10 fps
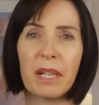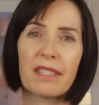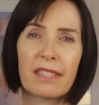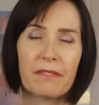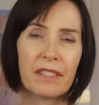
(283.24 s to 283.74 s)

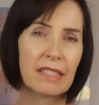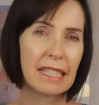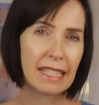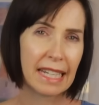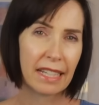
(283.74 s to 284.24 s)
pass the
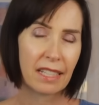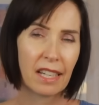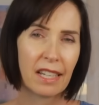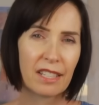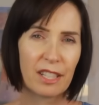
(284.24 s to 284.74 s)
filtered state
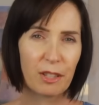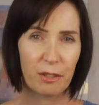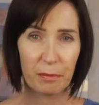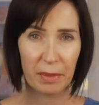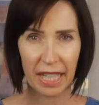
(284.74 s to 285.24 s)
to the
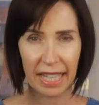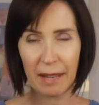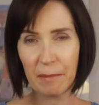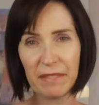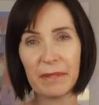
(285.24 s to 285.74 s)
group by
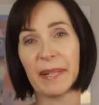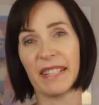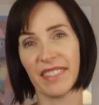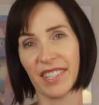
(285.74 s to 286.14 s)
and pivot by